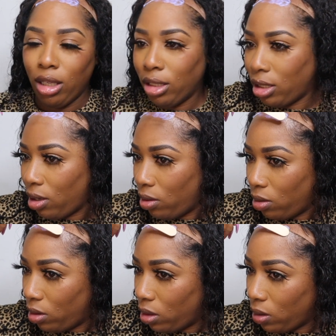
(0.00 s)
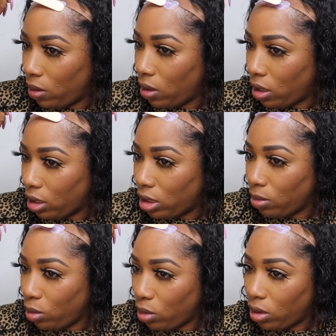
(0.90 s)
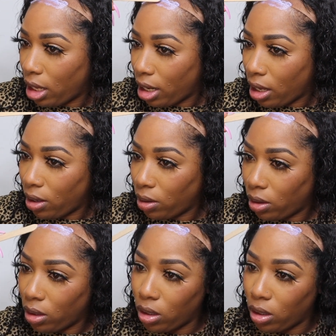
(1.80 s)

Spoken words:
so I'm going to smooth that out.